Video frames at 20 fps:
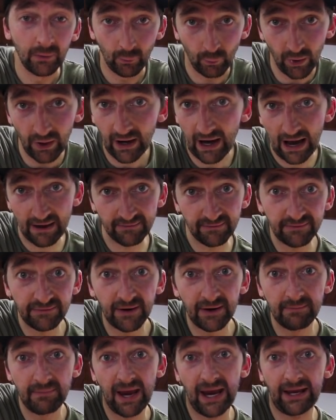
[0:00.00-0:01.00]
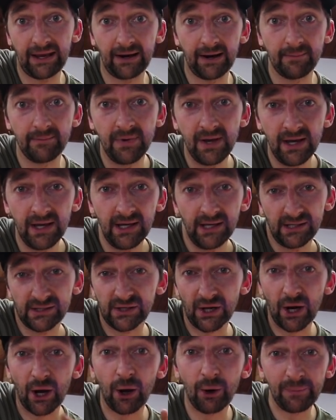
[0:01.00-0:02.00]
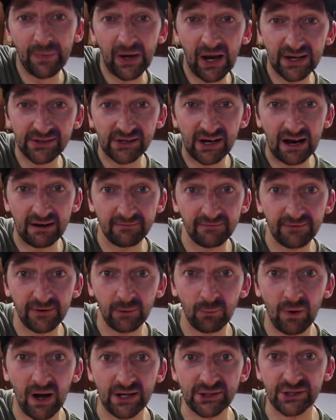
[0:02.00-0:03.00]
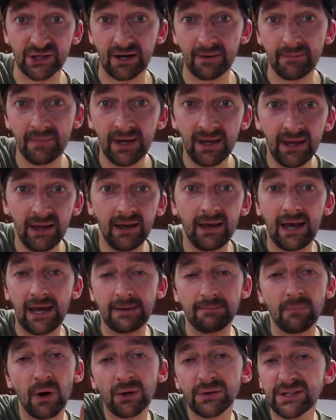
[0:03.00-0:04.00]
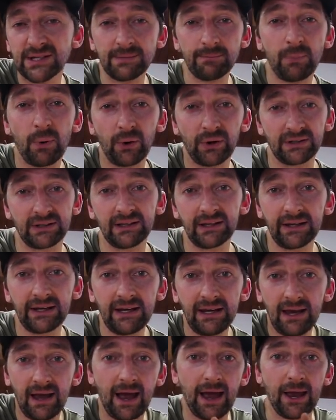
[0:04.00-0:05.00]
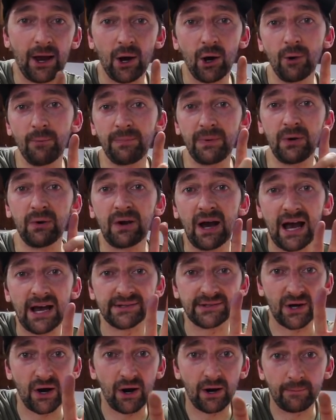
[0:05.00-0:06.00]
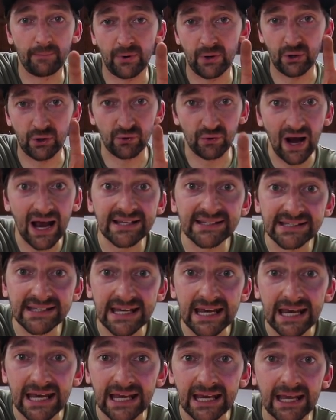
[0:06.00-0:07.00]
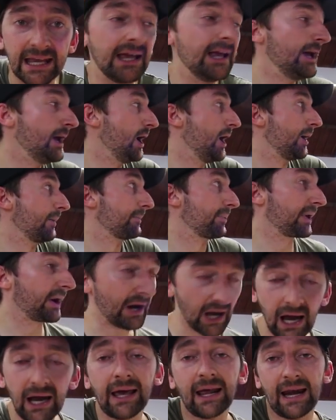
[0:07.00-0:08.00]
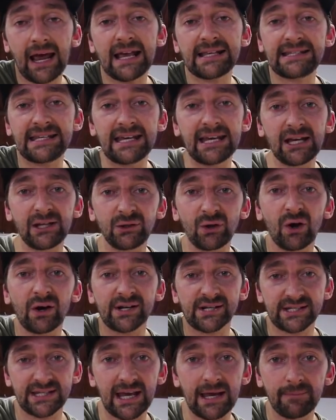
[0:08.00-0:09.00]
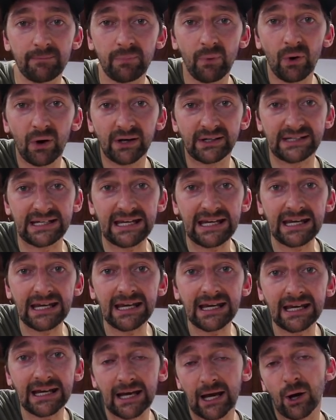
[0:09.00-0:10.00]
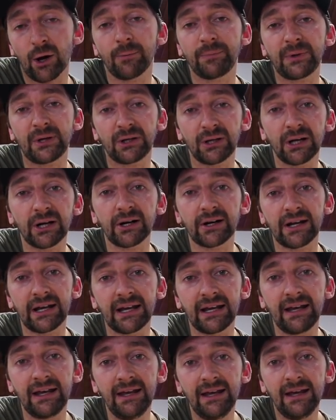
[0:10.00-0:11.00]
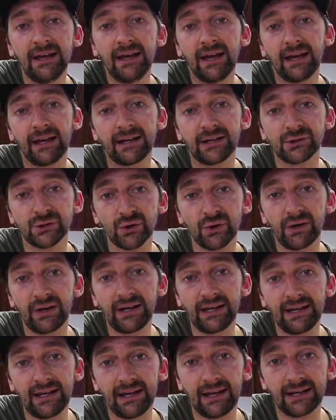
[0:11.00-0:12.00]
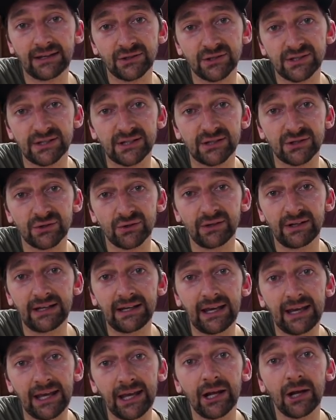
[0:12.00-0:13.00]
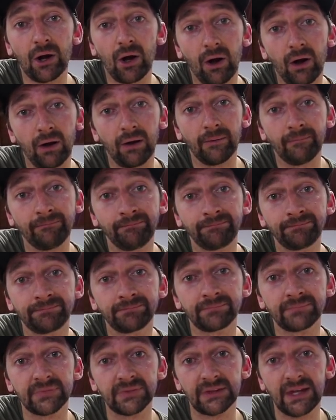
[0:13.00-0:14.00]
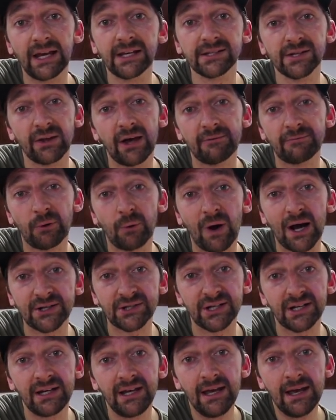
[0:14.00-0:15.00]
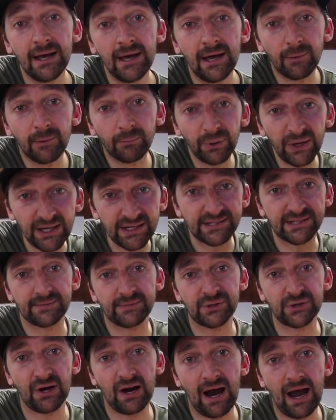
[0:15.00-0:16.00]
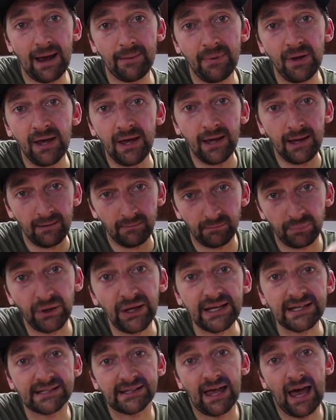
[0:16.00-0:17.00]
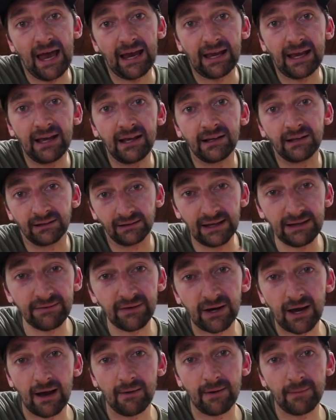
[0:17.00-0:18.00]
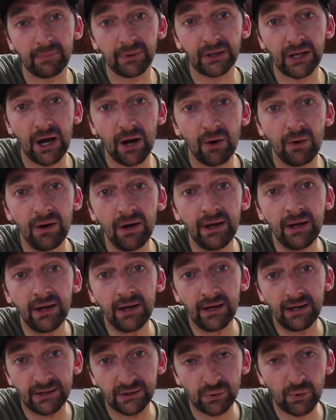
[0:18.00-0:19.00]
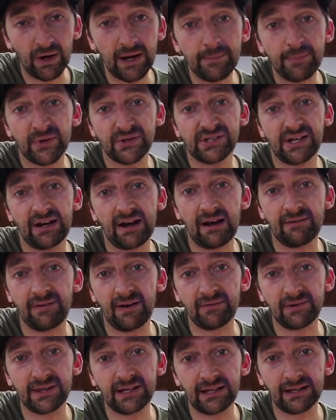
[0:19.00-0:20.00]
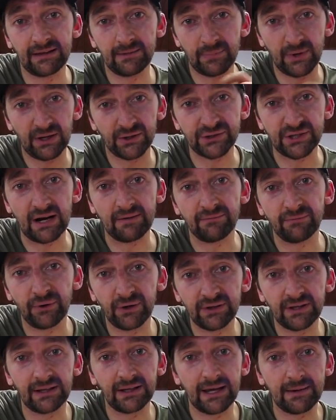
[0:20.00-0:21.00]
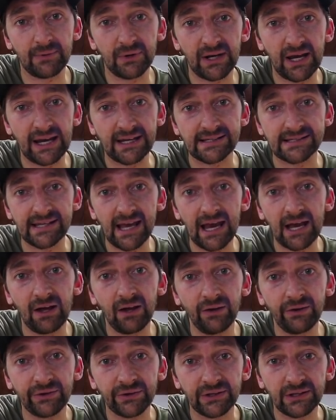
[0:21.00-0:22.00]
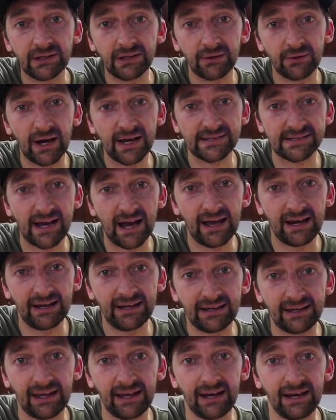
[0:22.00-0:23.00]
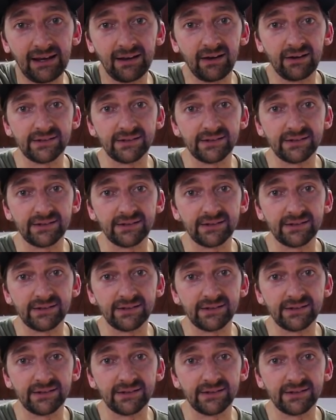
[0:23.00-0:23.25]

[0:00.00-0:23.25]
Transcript: We're having fun making them, so I hope you guys are having fun watching them. And most importantly, I hope you guys are progressing, progressing in your skateboarding. I hope you're learning and enjoying and just enjoying it all. Thanks a lot for watching. Please subscribe, please like, leave a comment below. 20% off everything in the Braille shop for the Labor Day sale. You guys got it, get it.